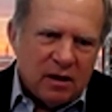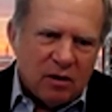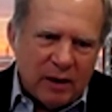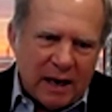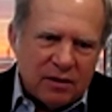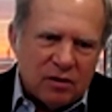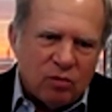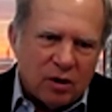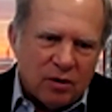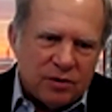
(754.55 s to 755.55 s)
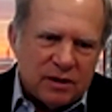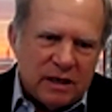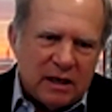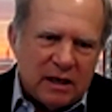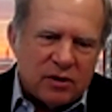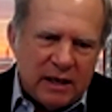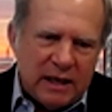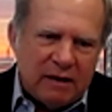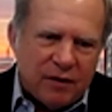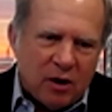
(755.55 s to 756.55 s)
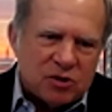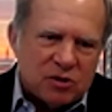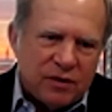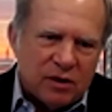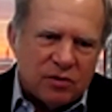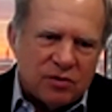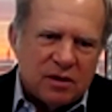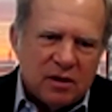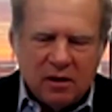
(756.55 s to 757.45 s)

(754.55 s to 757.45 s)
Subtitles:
around the world and looking at fossil fuels.